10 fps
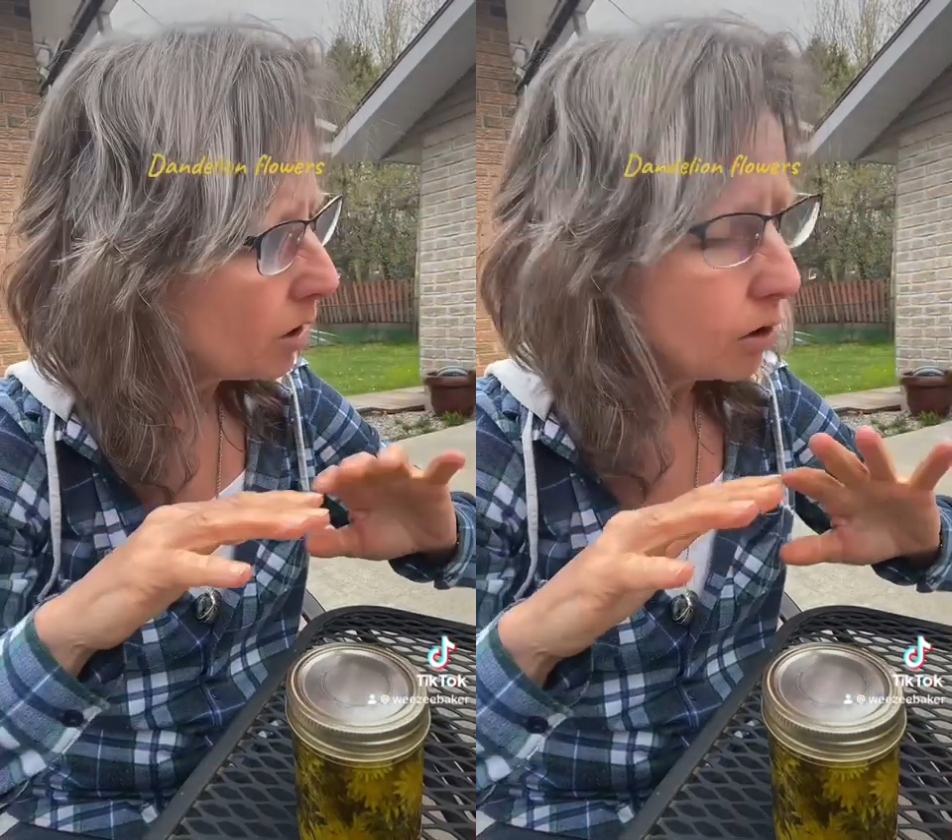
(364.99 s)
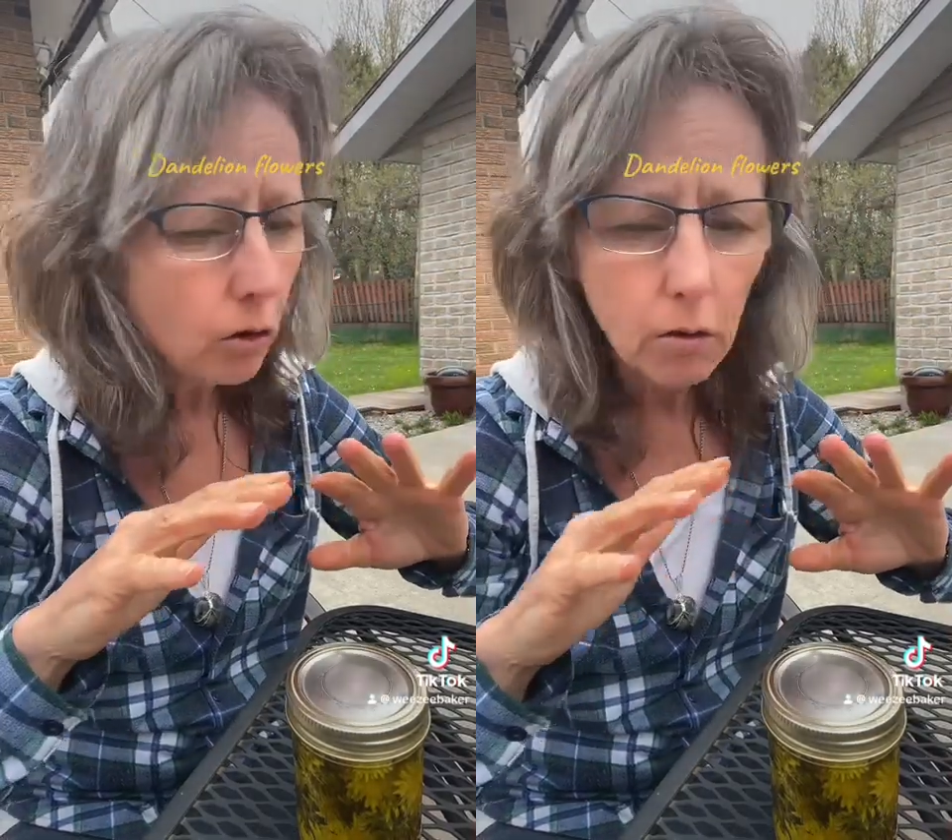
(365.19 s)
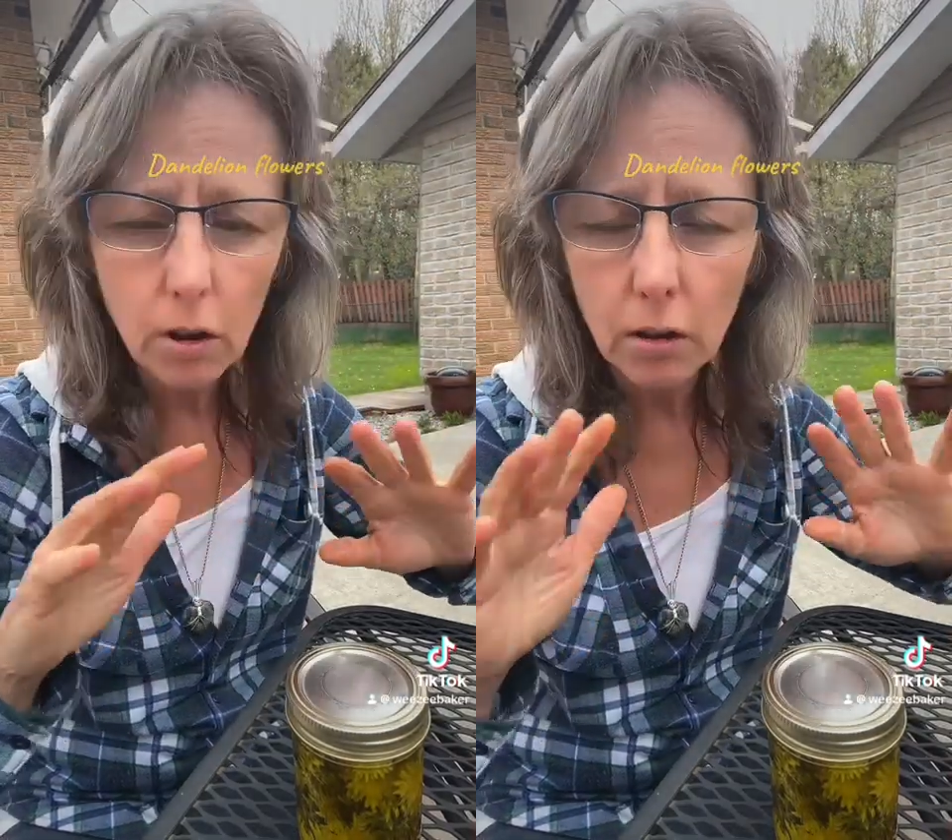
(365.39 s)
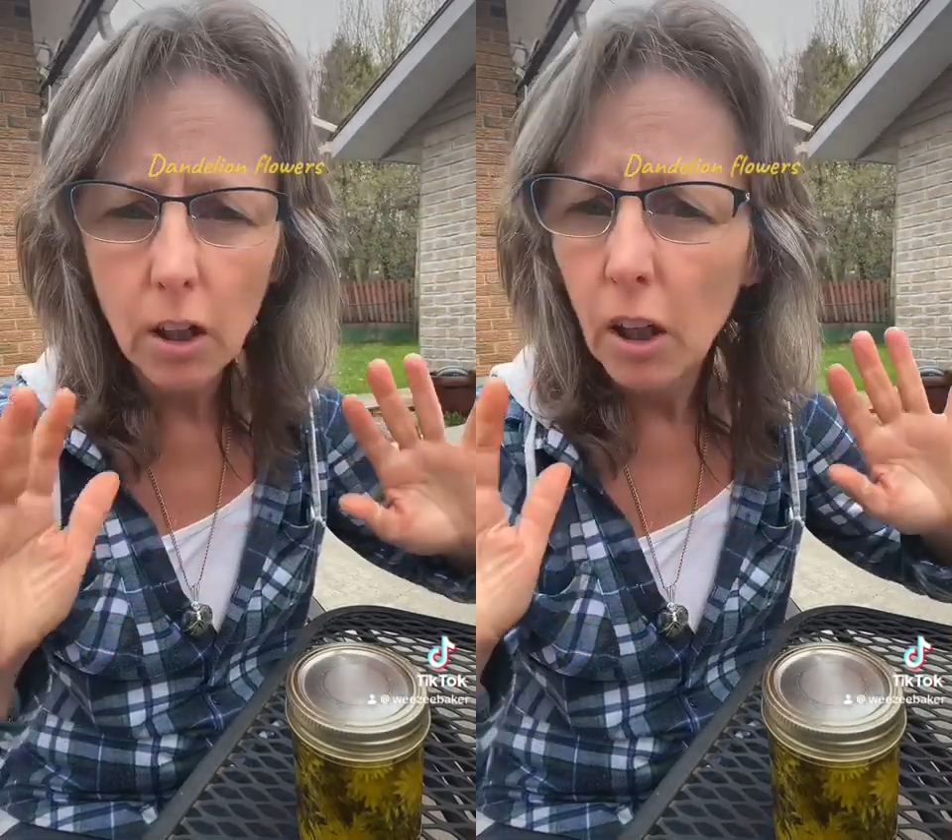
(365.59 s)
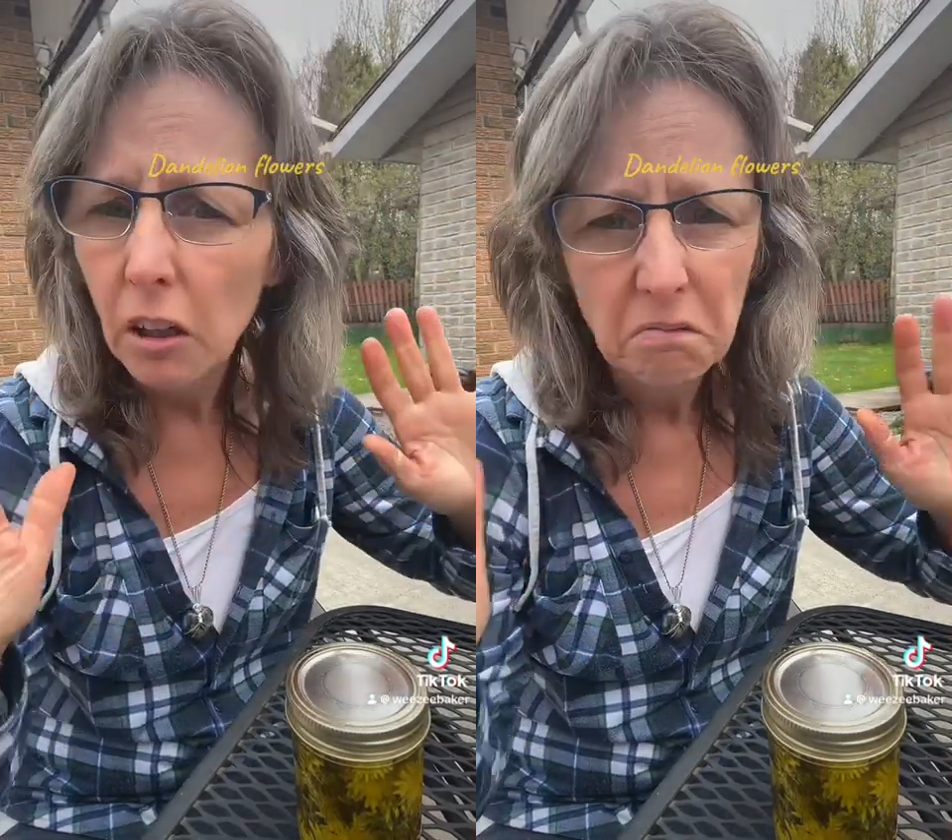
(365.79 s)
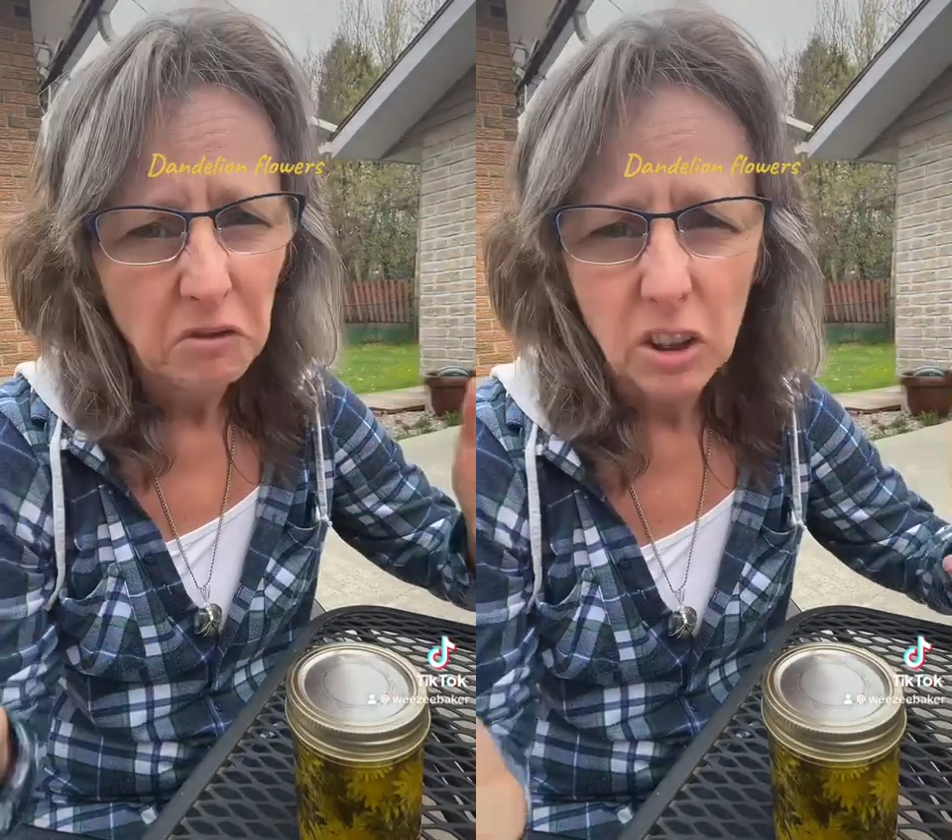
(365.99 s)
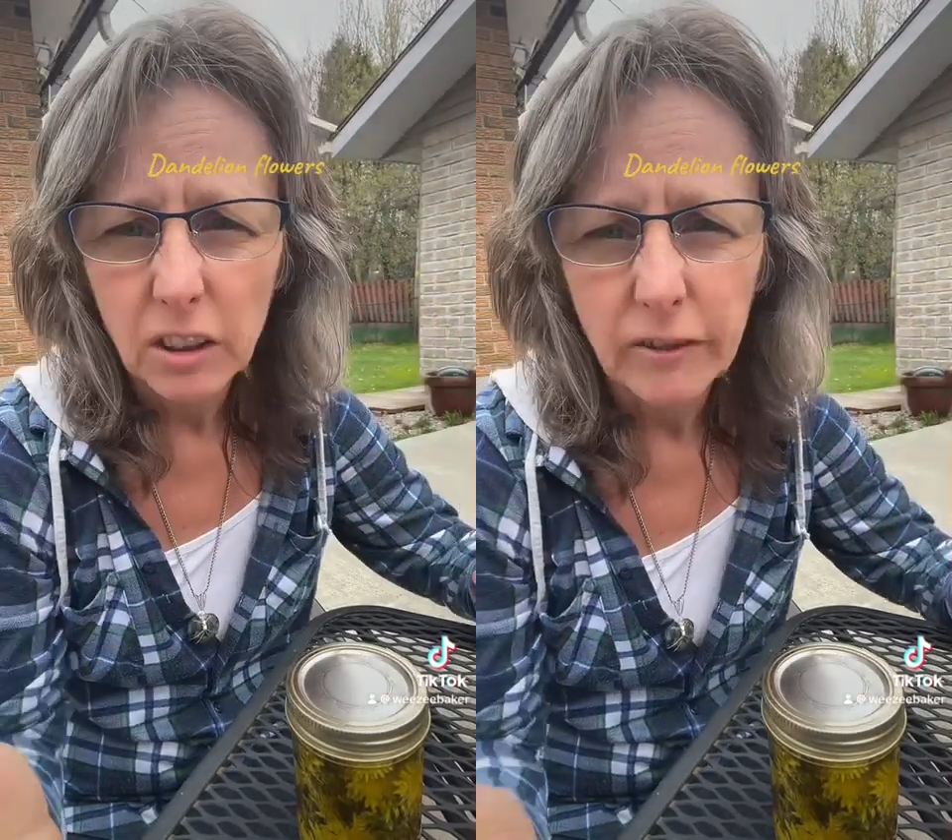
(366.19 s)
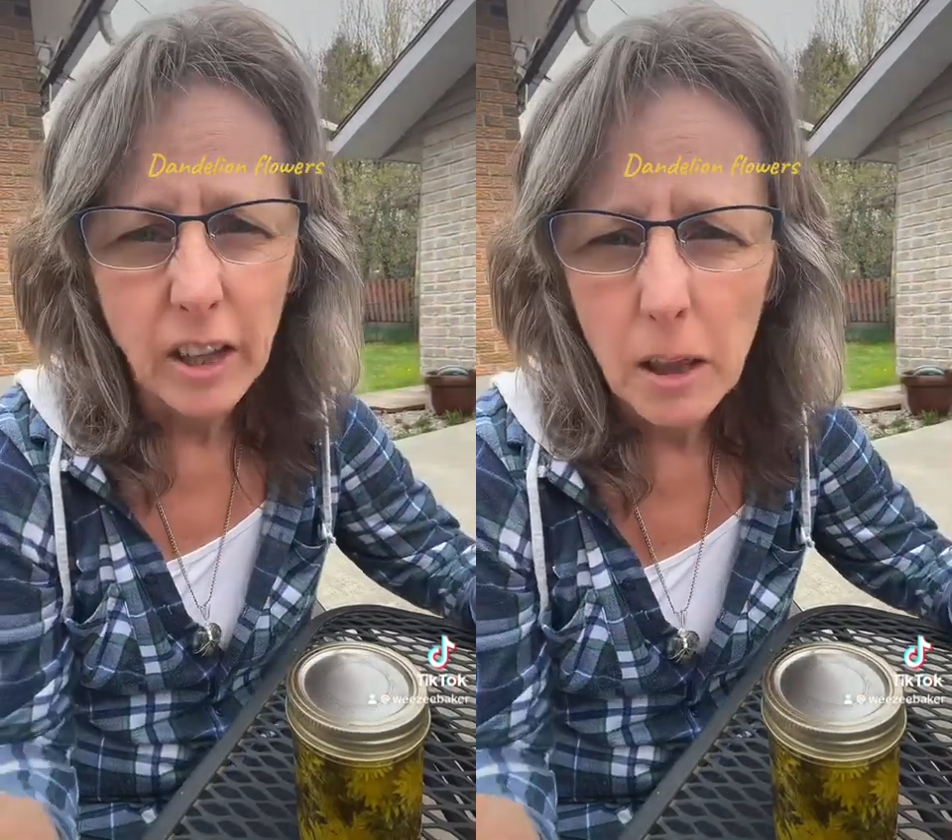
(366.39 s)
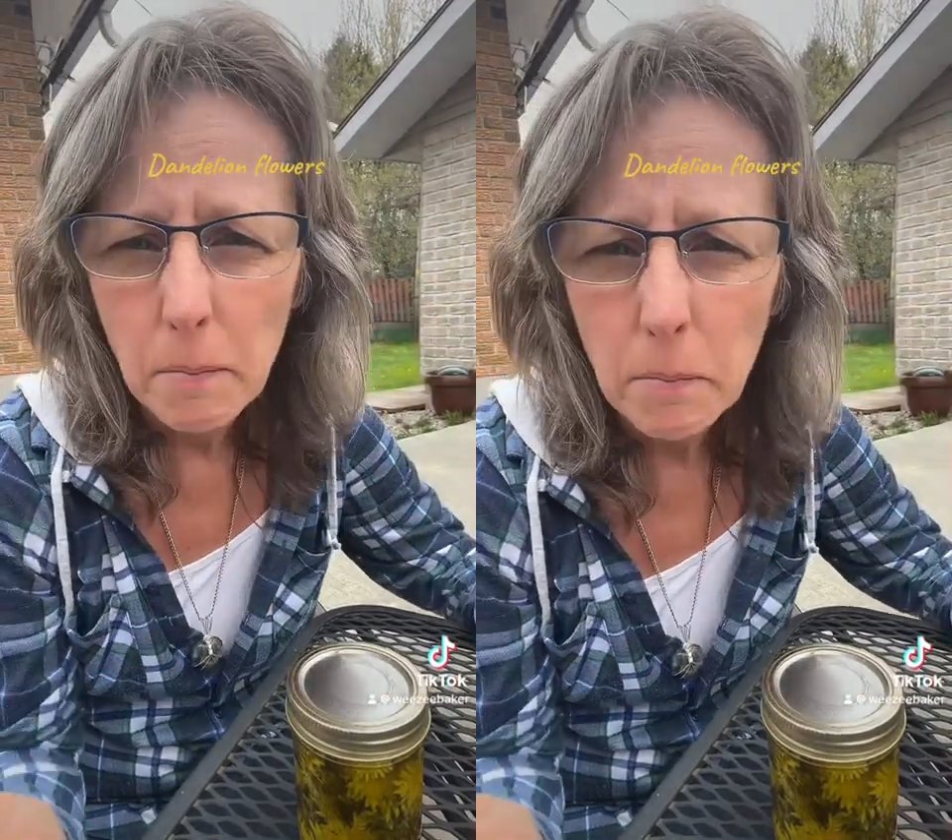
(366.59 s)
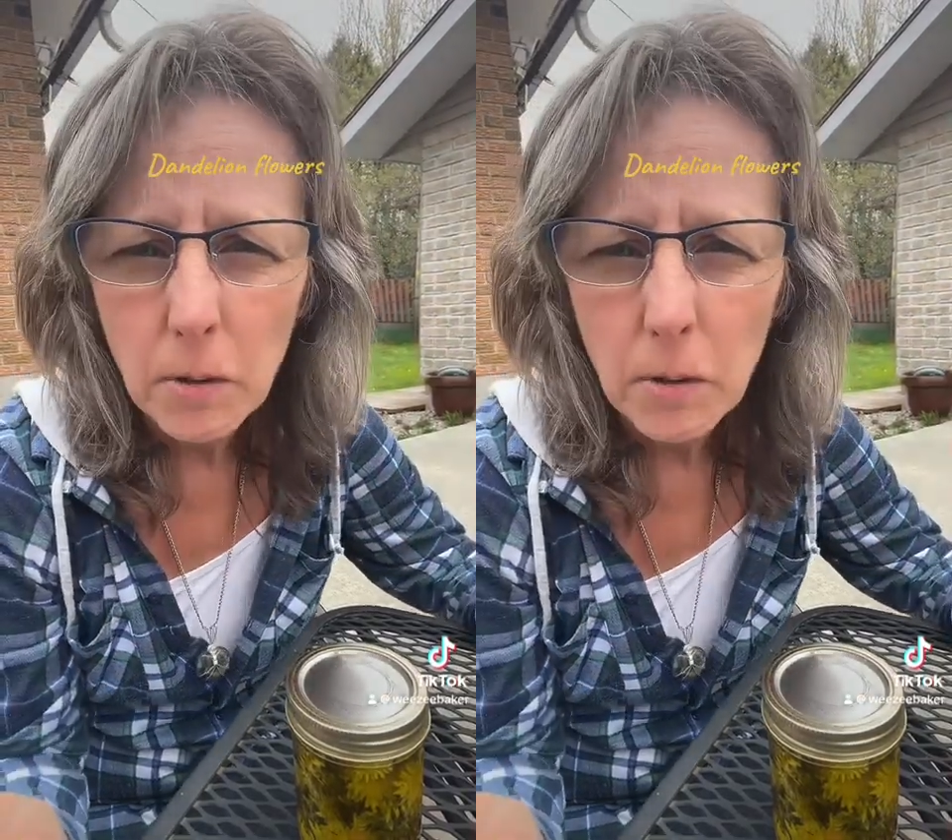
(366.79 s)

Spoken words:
You could just fry them up